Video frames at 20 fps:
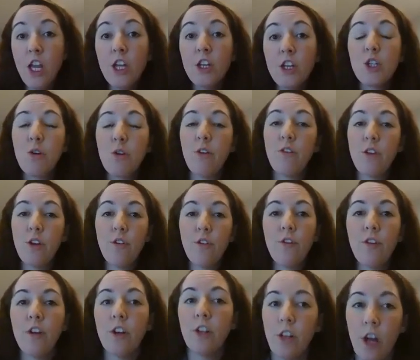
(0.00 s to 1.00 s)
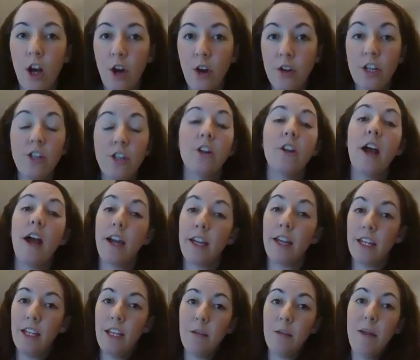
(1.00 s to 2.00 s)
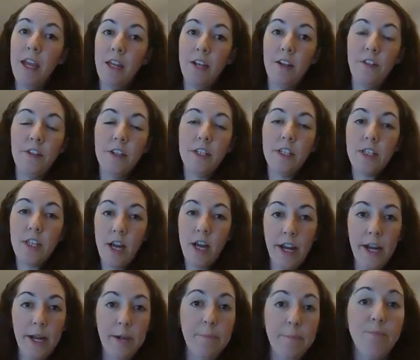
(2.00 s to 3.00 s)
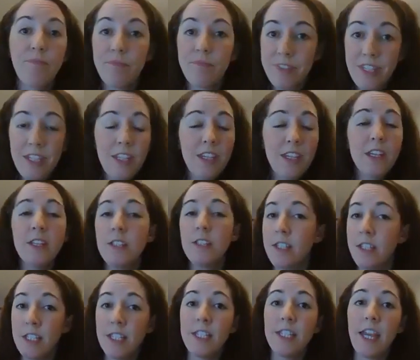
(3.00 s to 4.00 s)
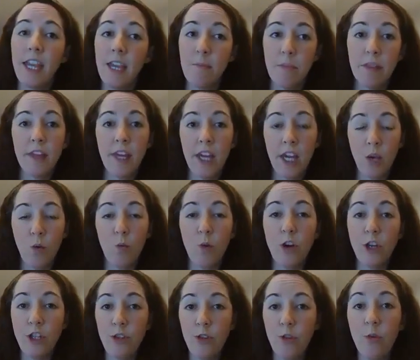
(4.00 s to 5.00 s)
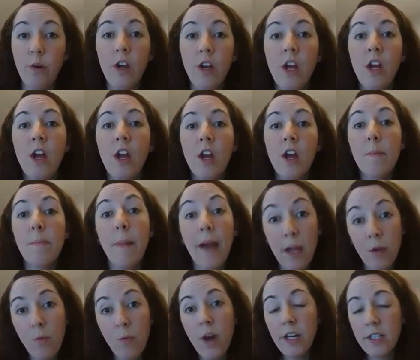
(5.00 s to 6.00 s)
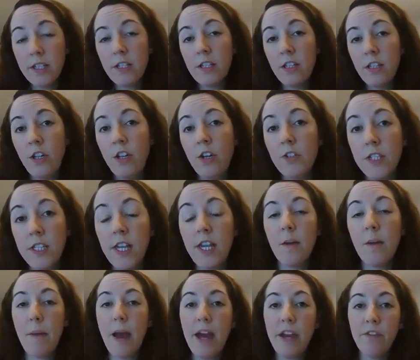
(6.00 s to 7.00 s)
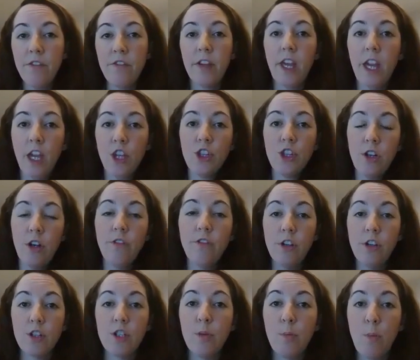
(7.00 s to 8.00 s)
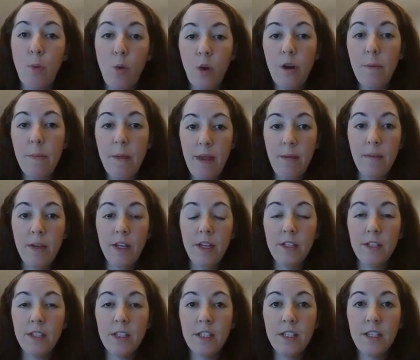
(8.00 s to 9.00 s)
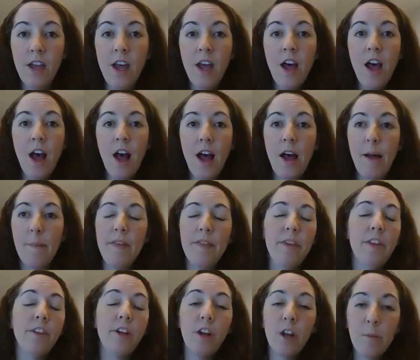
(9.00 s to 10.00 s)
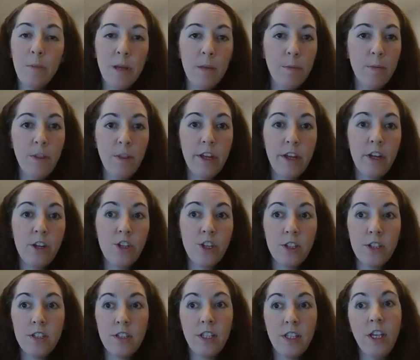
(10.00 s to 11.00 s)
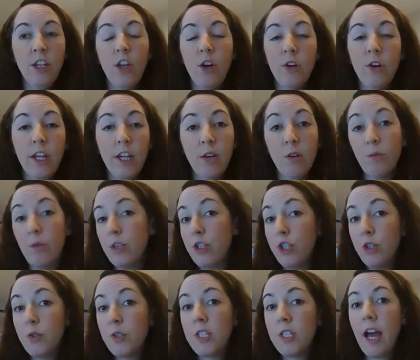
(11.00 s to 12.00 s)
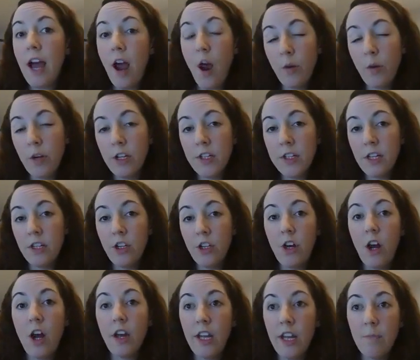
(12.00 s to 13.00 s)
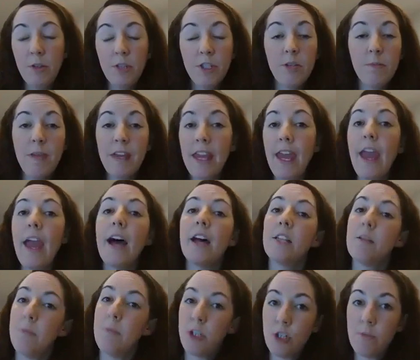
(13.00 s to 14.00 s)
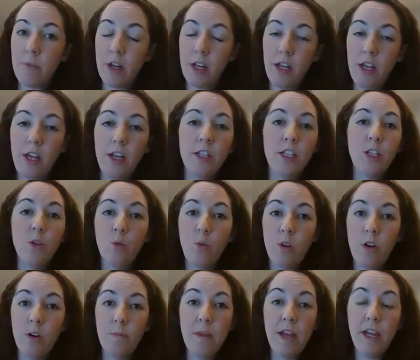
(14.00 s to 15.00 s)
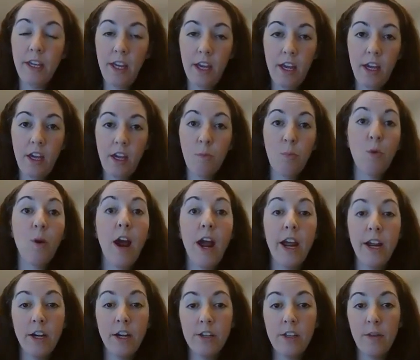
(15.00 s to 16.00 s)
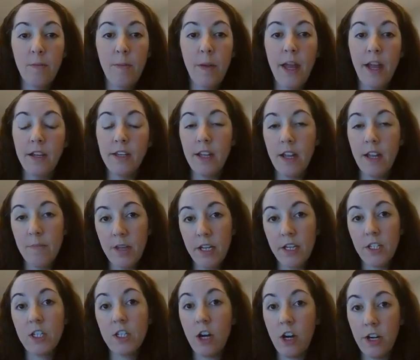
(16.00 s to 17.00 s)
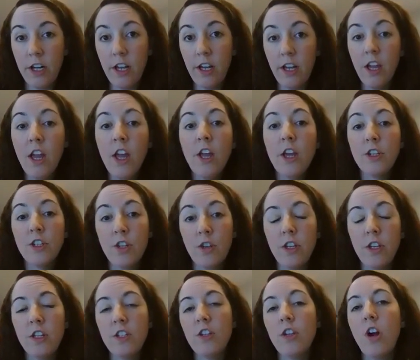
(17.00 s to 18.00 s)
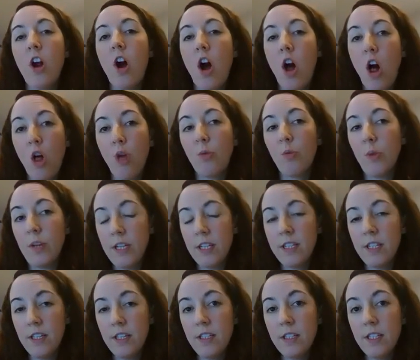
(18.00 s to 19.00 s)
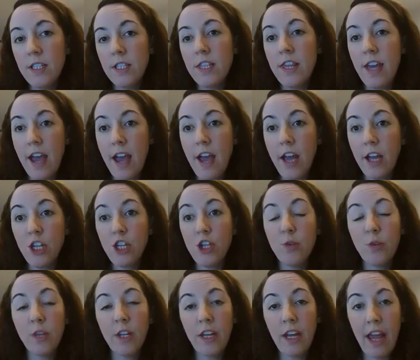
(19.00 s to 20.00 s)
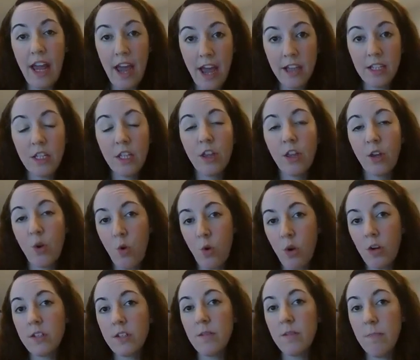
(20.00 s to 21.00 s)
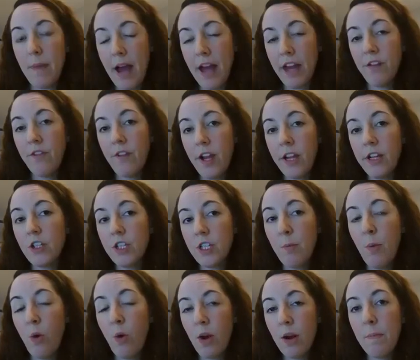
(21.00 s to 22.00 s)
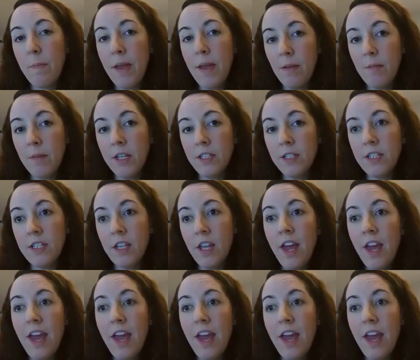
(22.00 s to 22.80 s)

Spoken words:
So if you're furloughed and you're not getting paid at this time, it's the same thing where you might want to seek a modification of your support payments. And then there are people that are just getting reduced hours, and you're unable to make as much money as you were making prior to the pandemic starting. So these are all reasons that you can ask the court to modify your support payments.